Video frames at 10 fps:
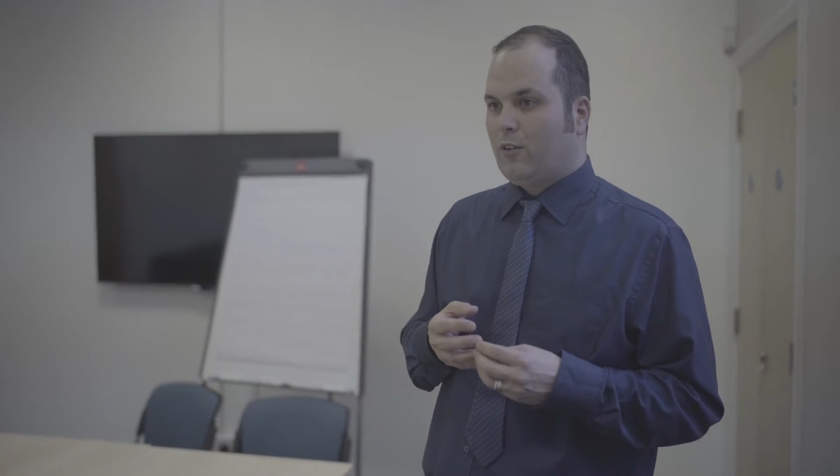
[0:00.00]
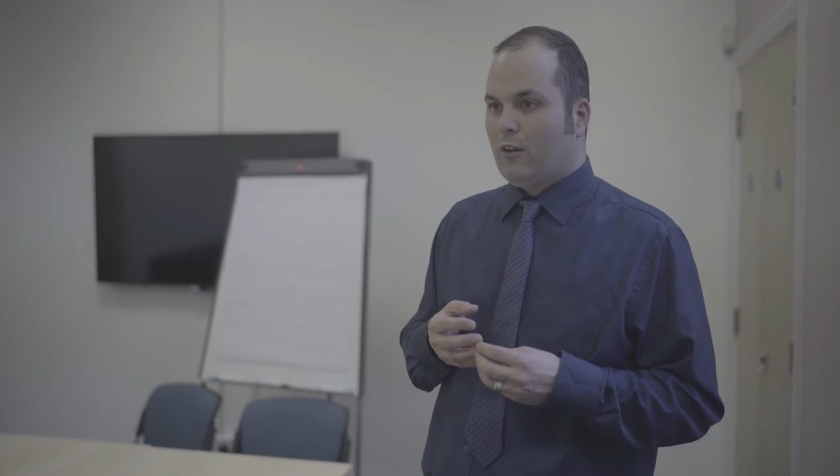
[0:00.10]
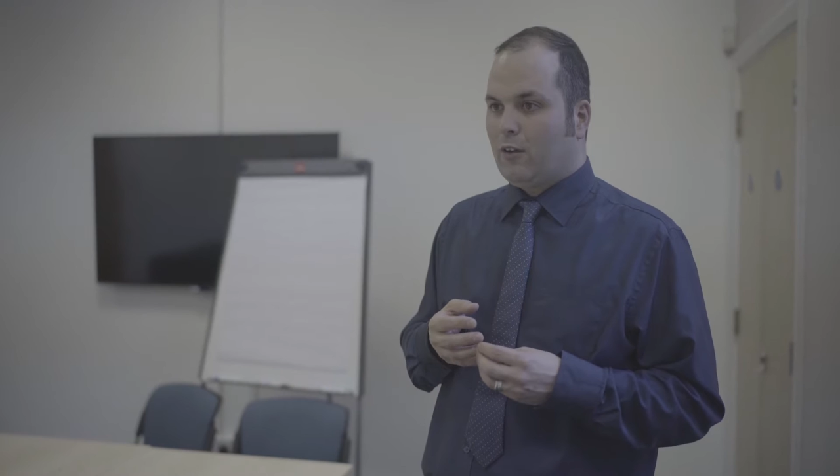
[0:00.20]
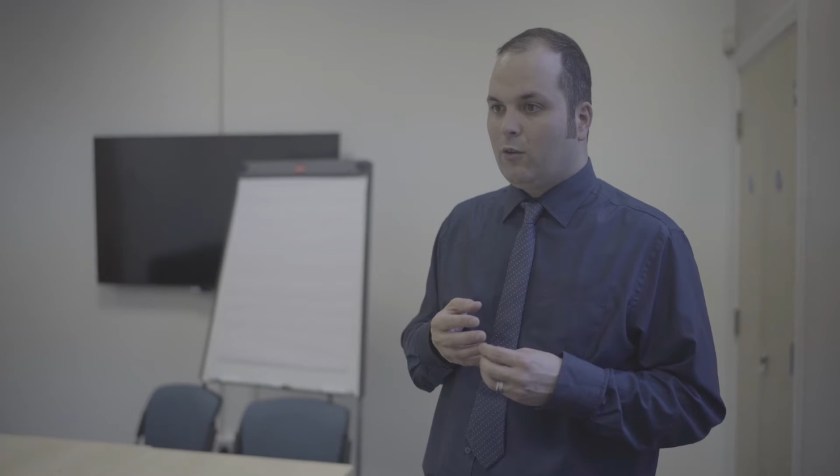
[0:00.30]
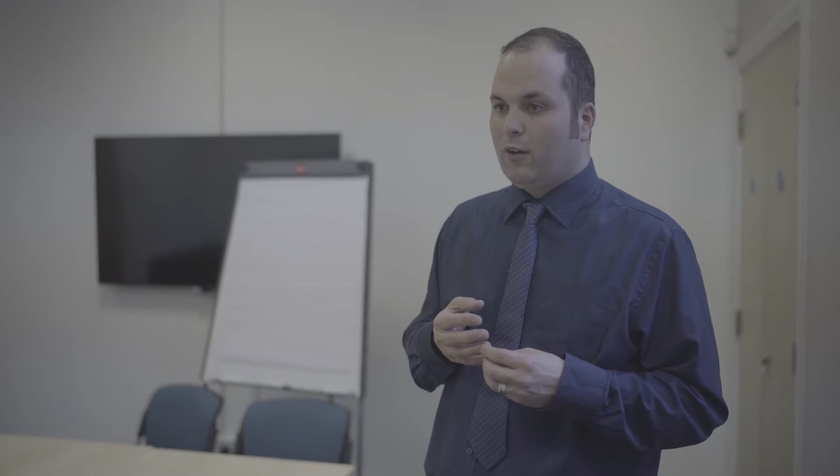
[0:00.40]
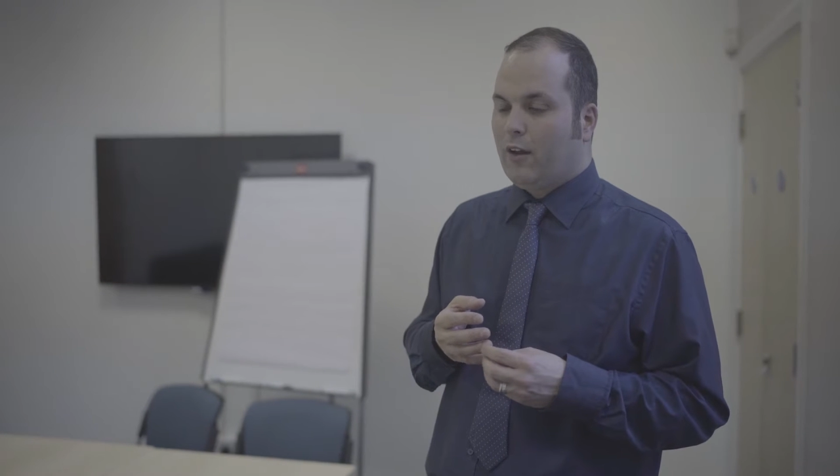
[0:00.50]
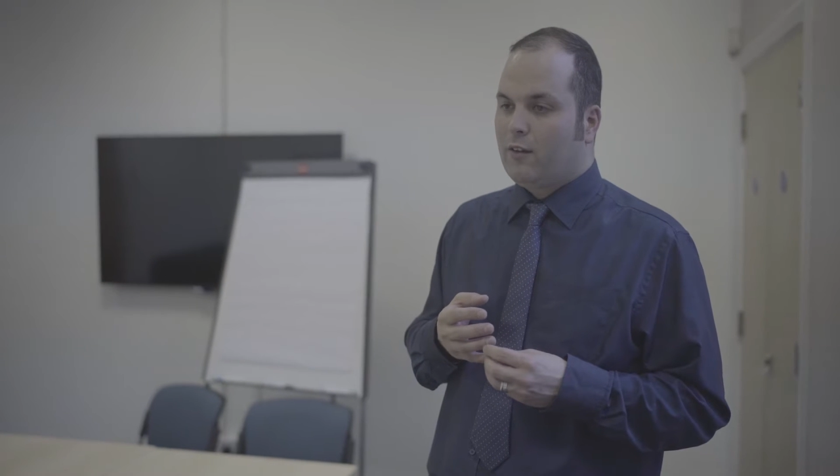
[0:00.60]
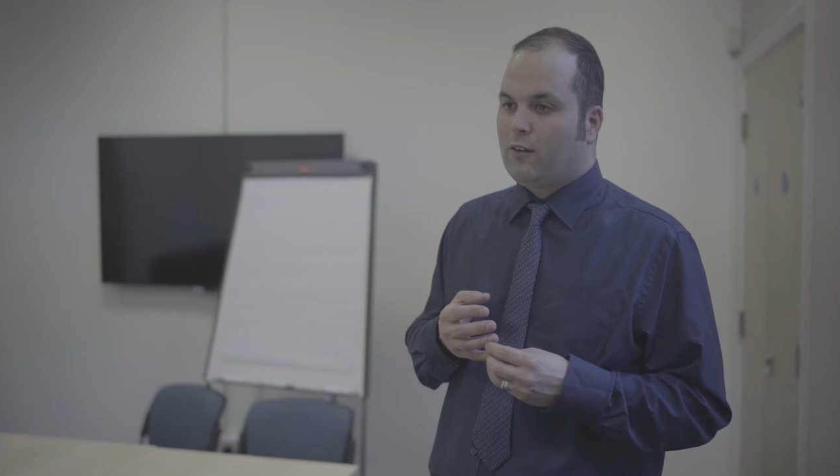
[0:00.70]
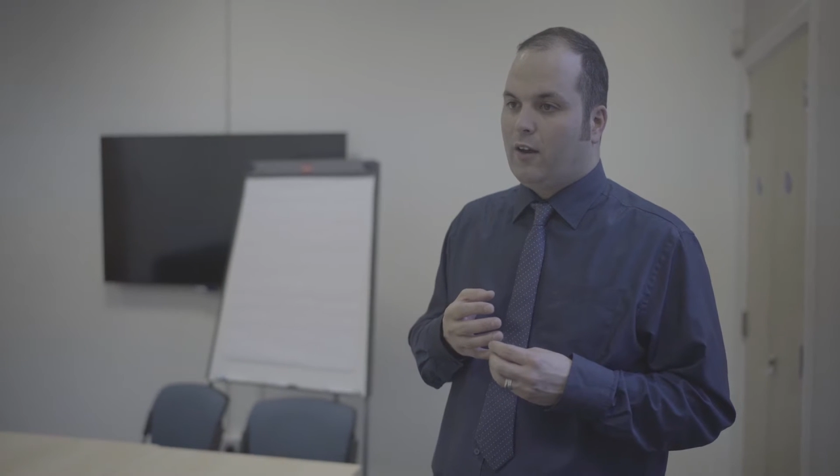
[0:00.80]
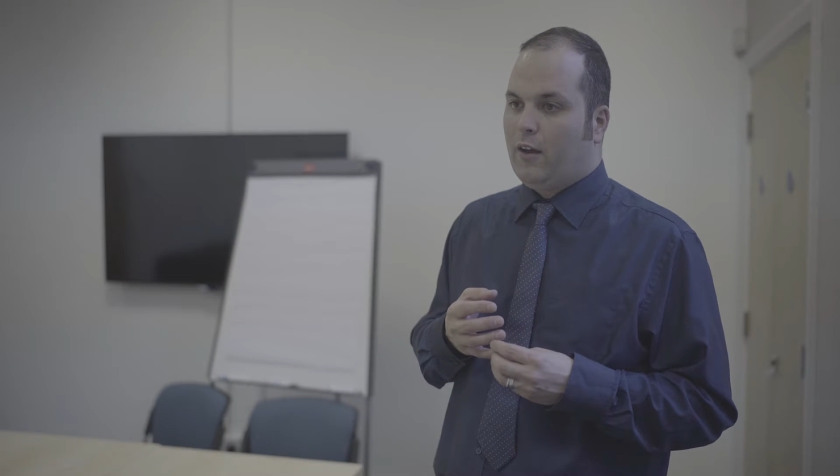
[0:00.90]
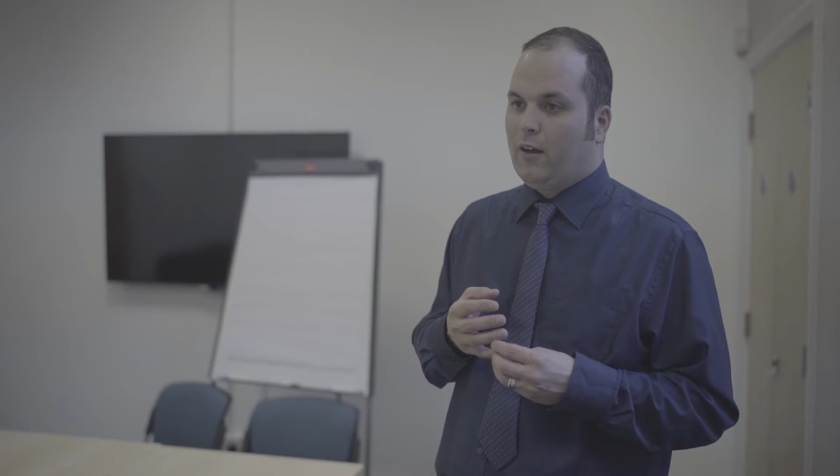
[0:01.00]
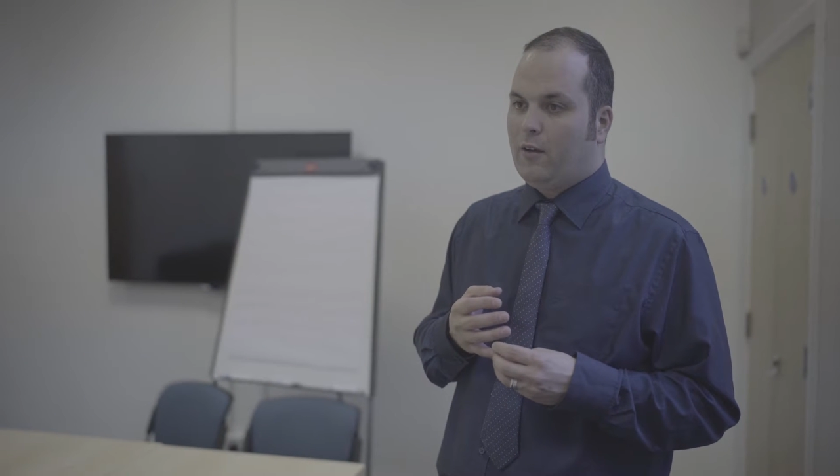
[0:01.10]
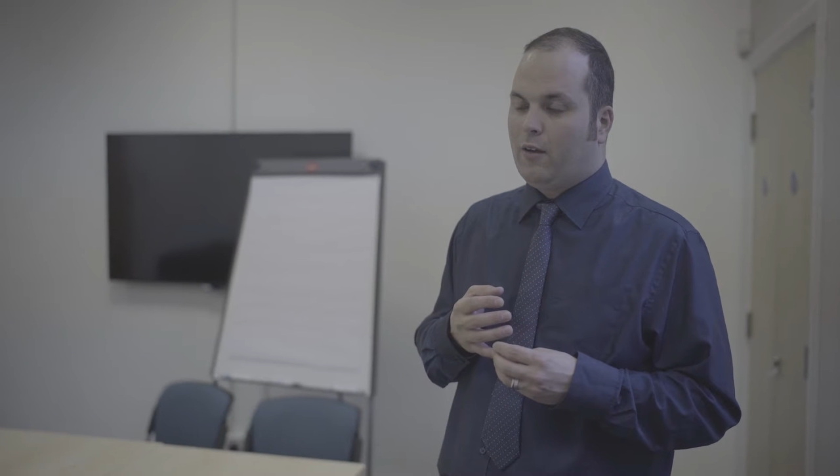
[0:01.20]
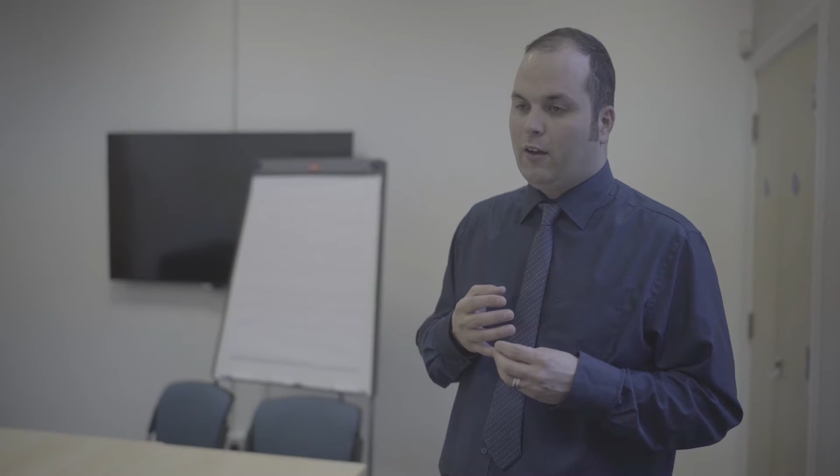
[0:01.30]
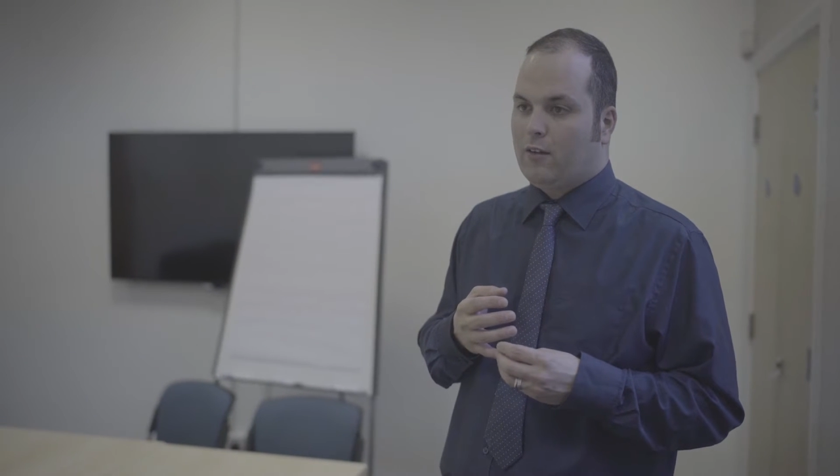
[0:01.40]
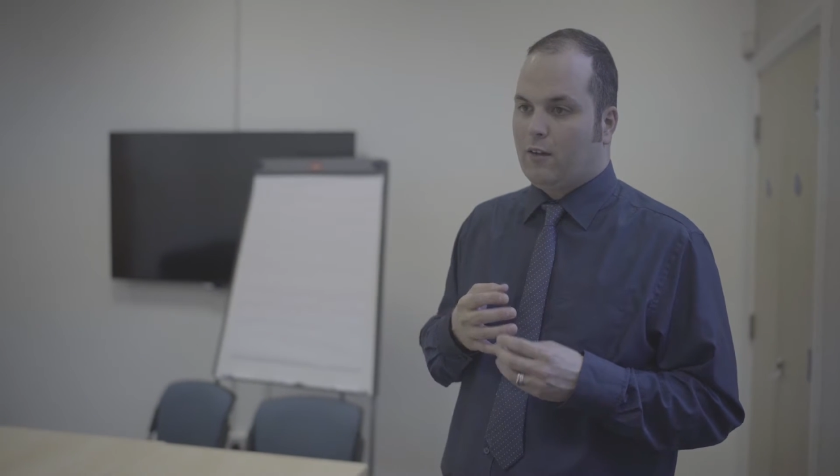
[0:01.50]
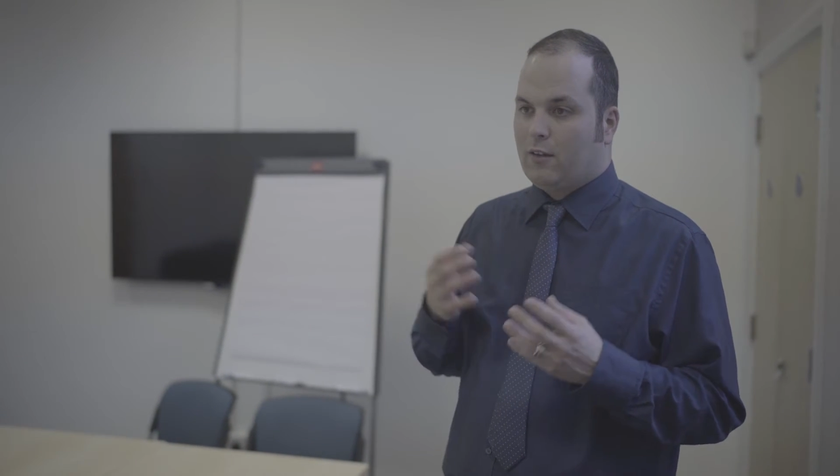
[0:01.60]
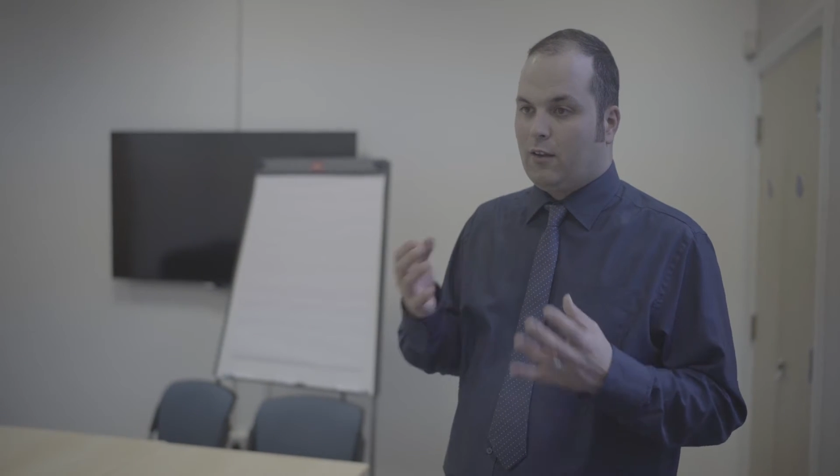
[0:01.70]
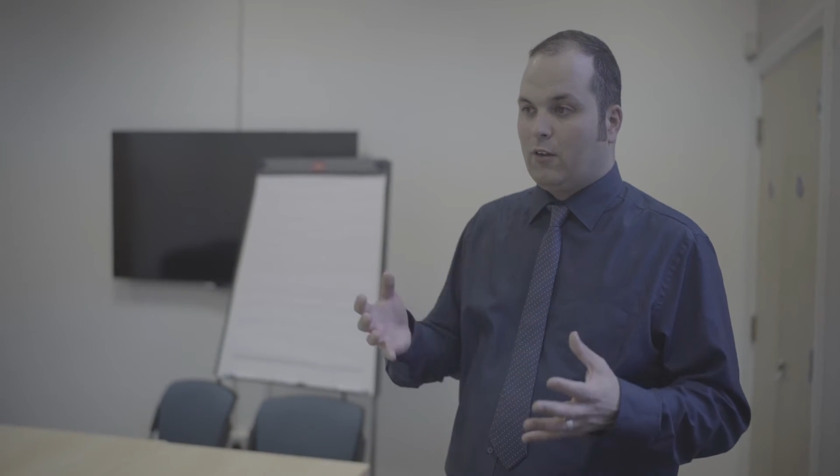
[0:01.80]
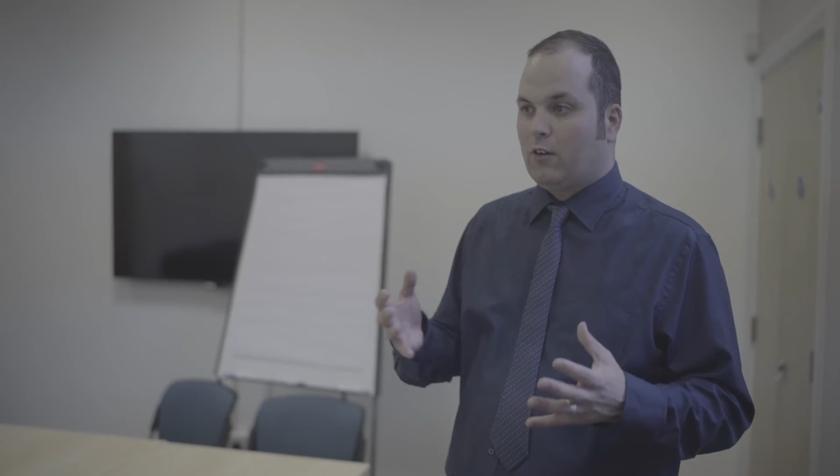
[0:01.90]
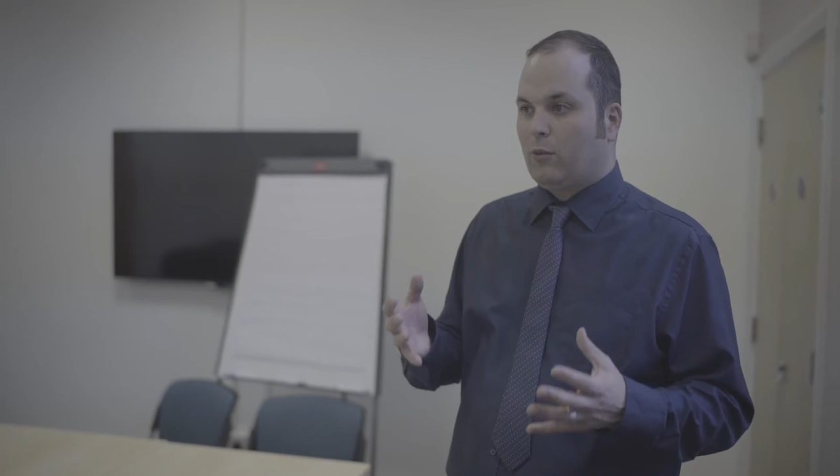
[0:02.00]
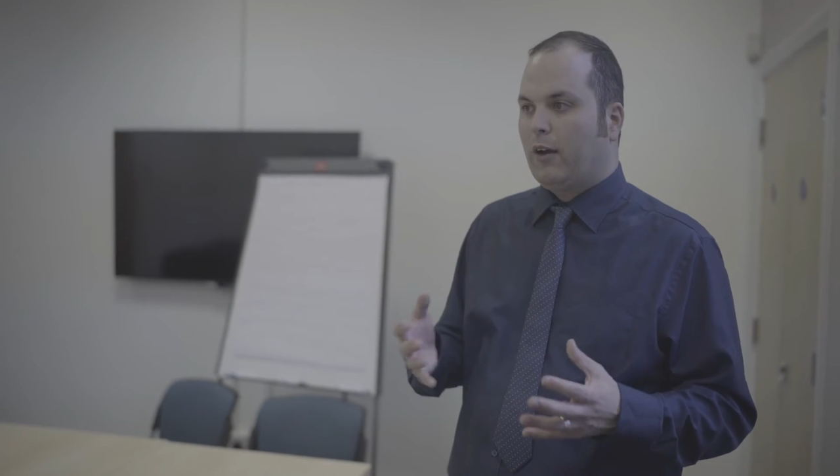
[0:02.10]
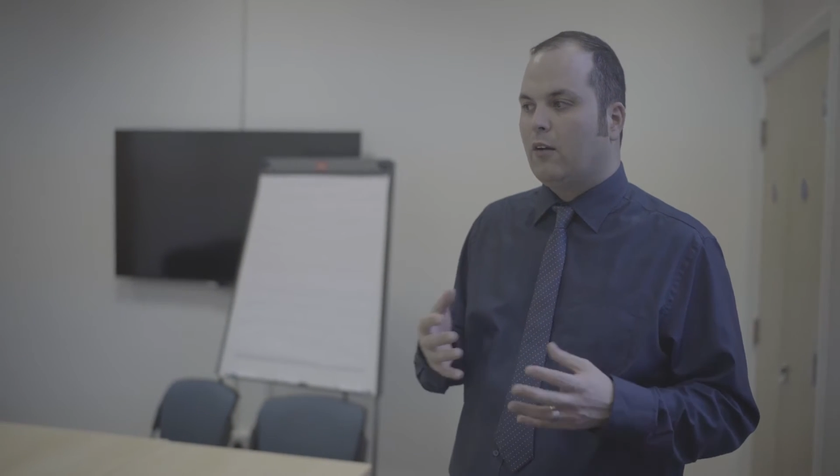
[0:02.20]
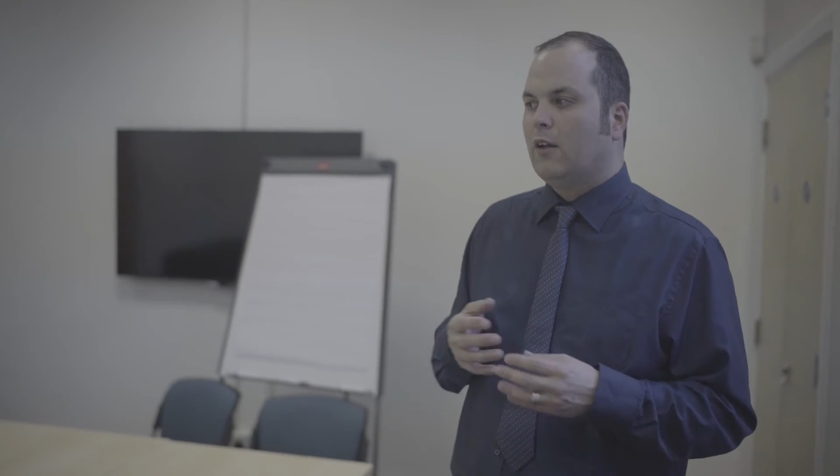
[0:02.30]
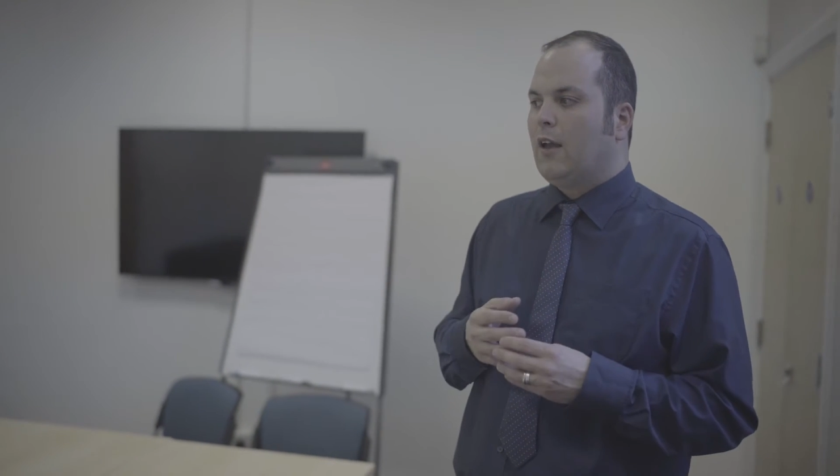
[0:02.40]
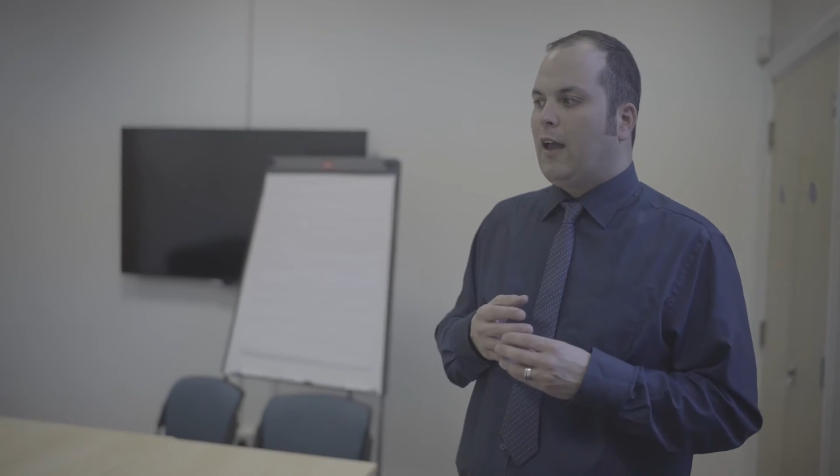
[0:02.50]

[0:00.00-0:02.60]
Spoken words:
Standalone has given as well.